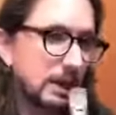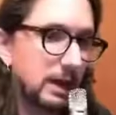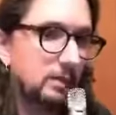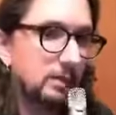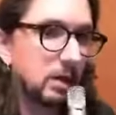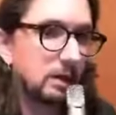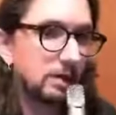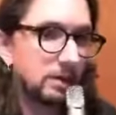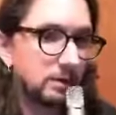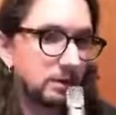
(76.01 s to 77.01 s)
Hello, caller,
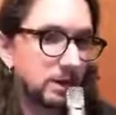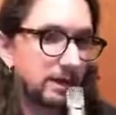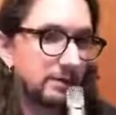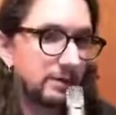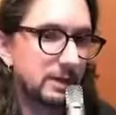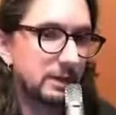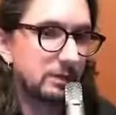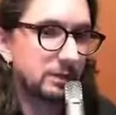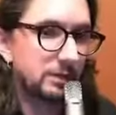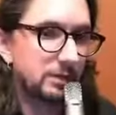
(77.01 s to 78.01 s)
you're you're live on the air
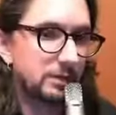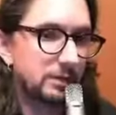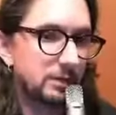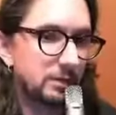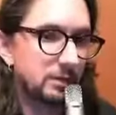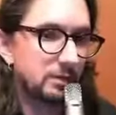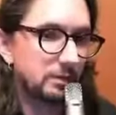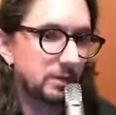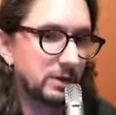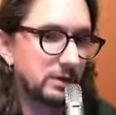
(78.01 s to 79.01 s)
with with
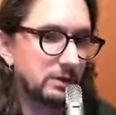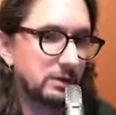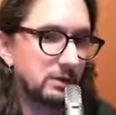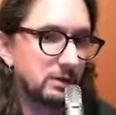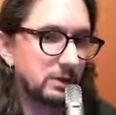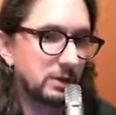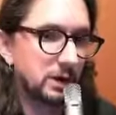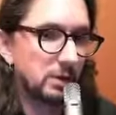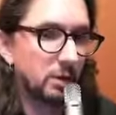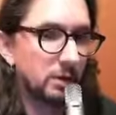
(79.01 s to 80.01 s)
Richard.
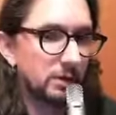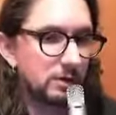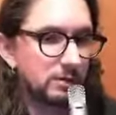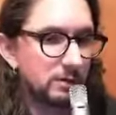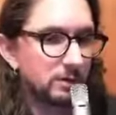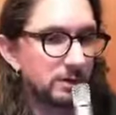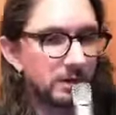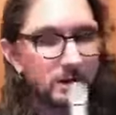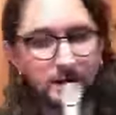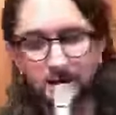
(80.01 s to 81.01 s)
How are you doing
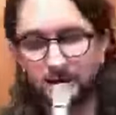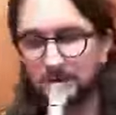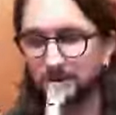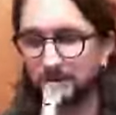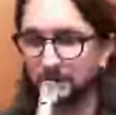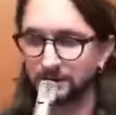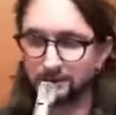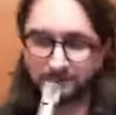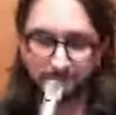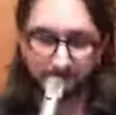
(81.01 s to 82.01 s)
uh, this evening?
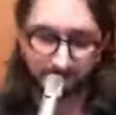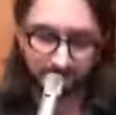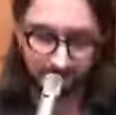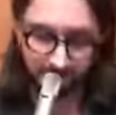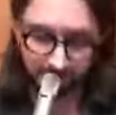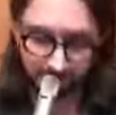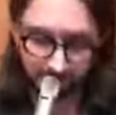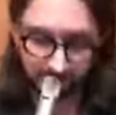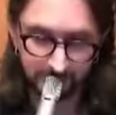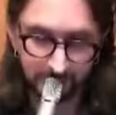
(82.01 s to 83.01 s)
Hi, Richard. How's it
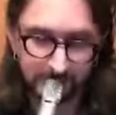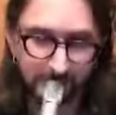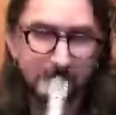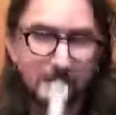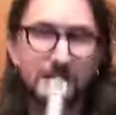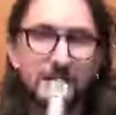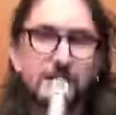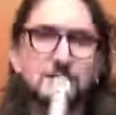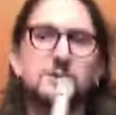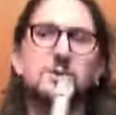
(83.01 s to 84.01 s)
going?
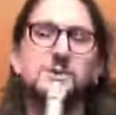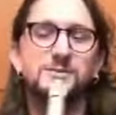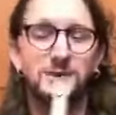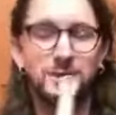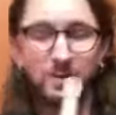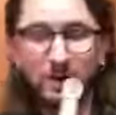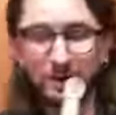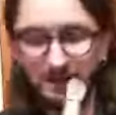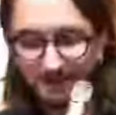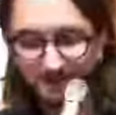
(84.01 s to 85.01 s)
It's going very well.